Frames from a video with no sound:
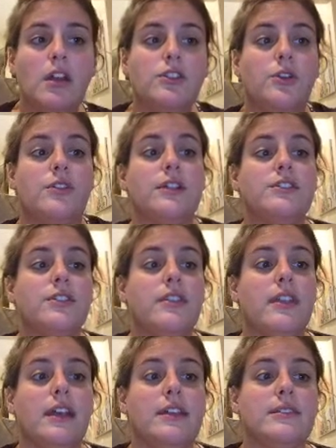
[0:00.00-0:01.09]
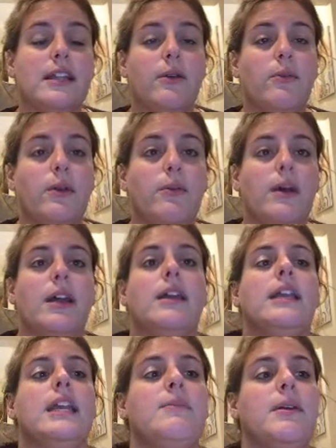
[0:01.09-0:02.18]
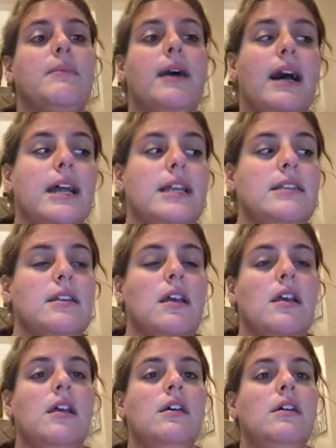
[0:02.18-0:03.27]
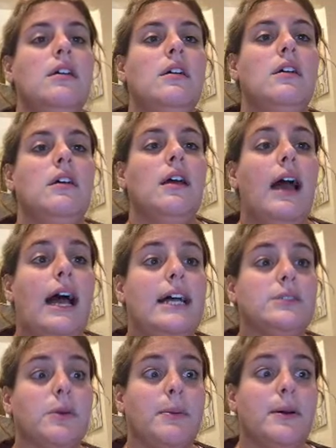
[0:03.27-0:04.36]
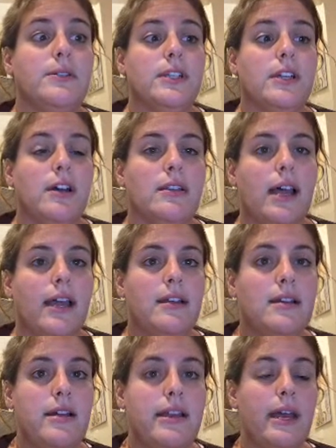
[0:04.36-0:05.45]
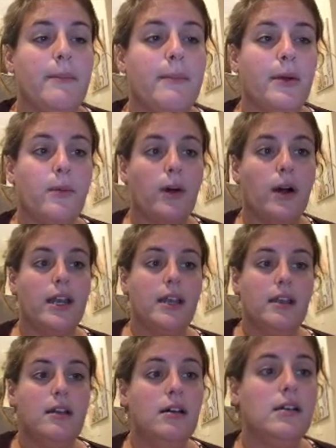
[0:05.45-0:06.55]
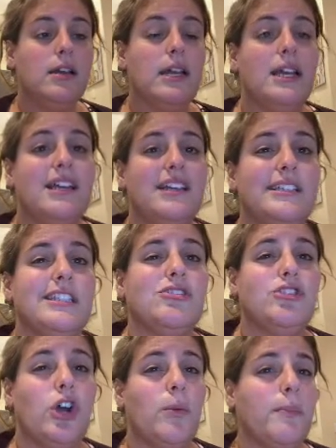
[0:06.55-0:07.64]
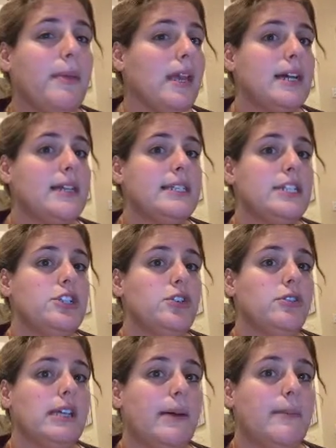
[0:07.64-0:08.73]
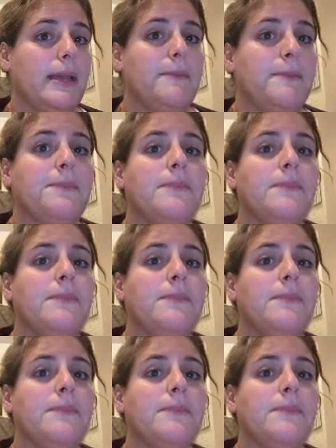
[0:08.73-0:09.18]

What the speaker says: So these are things that we want to keep in mind as we're posting online. Number 1 is don't be a digital dummy.